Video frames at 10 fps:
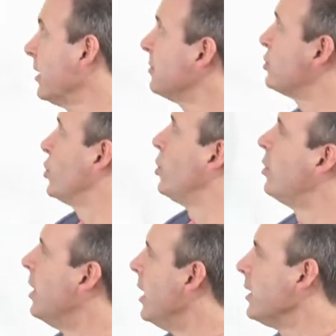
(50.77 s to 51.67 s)
I'm
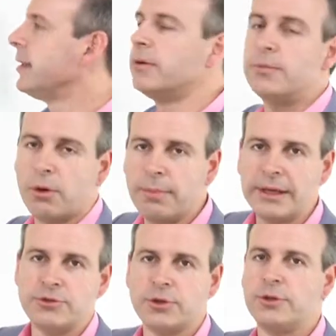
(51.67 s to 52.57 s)
sure there are more
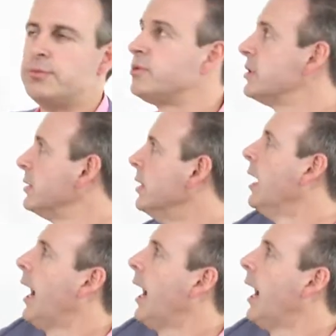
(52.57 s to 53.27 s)
bedrooms and,